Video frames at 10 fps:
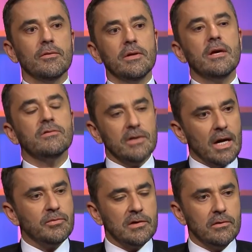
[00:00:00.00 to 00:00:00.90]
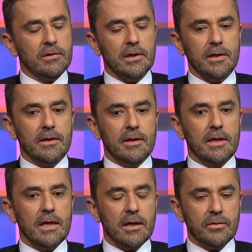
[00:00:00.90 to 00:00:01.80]
Yes, absolutely.
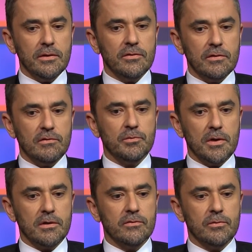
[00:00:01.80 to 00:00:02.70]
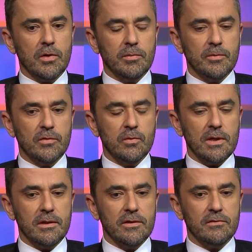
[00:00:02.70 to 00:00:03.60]
And I think this is part of the problem as
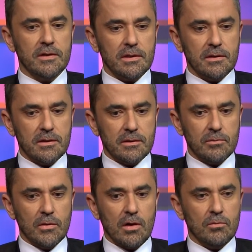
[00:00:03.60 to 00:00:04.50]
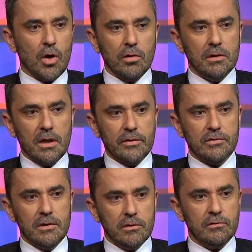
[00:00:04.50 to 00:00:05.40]
well, is that our moral lives
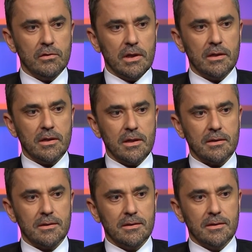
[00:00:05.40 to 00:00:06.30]
are not so clear cut.